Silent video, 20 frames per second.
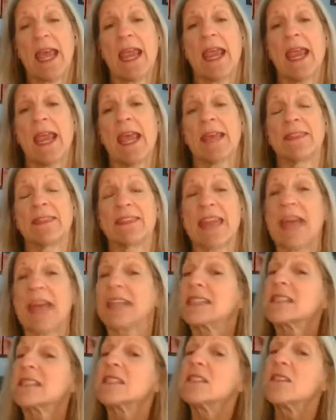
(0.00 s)
And that
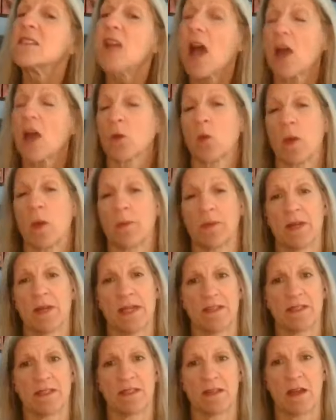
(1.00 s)
is not
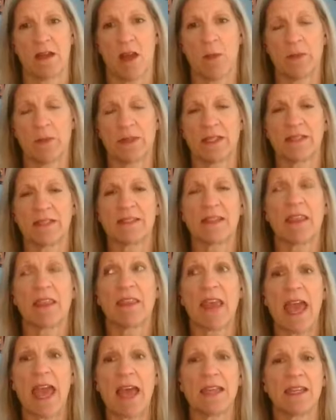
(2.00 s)
weaponized incompetence.
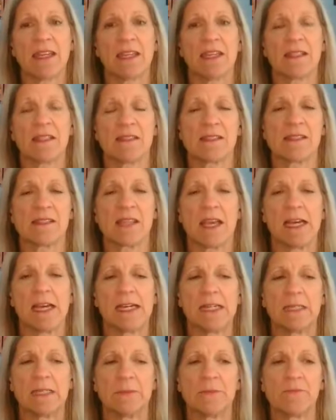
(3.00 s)
That is
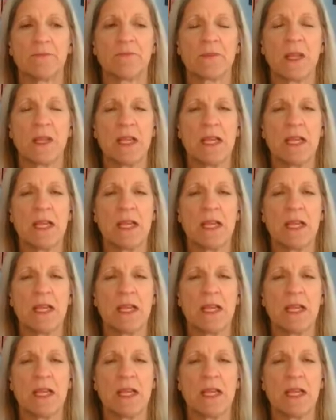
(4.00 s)
um,